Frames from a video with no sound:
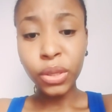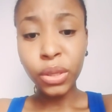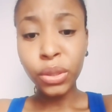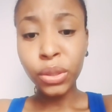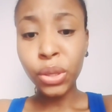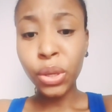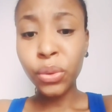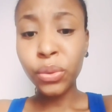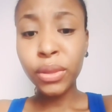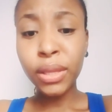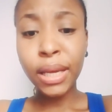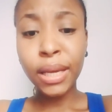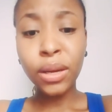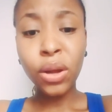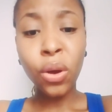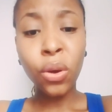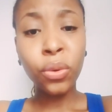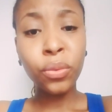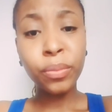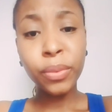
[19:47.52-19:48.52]
know that
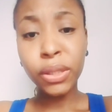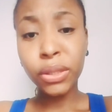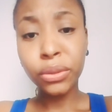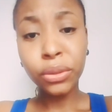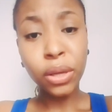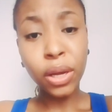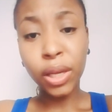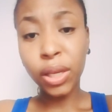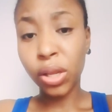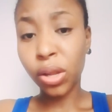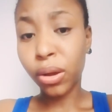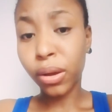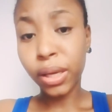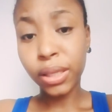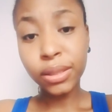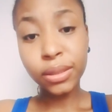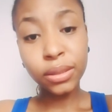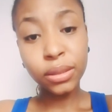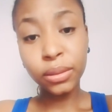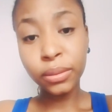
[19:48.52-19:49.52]
hope is not
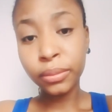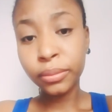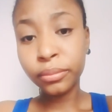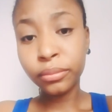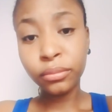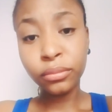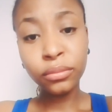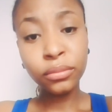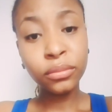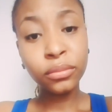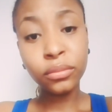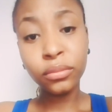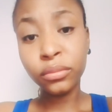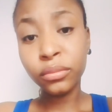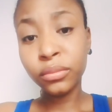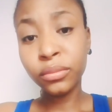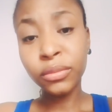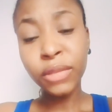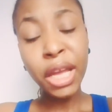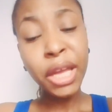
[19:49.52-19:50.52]
lost.
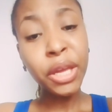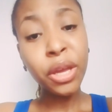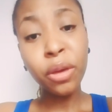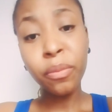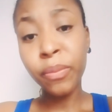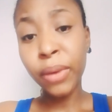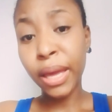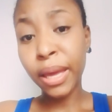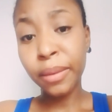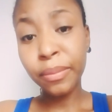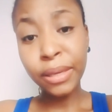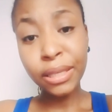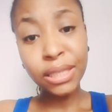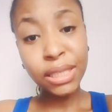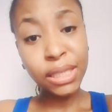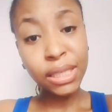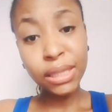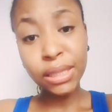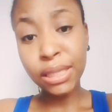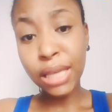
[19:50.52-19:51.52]
And your baby
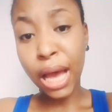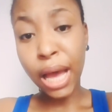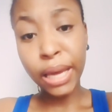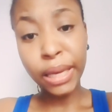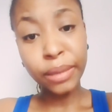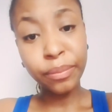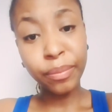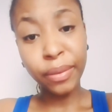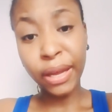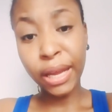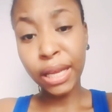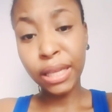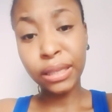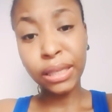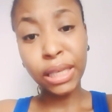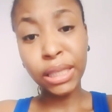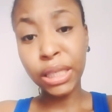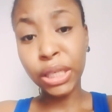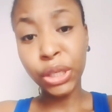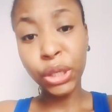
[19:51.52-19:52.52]
didn't die in vain.
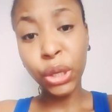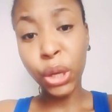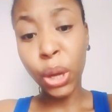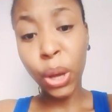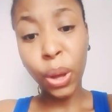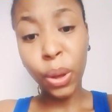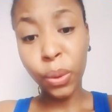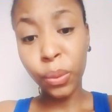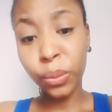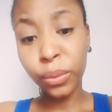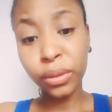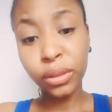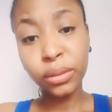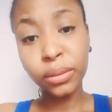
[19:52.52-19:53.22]
They didn't go.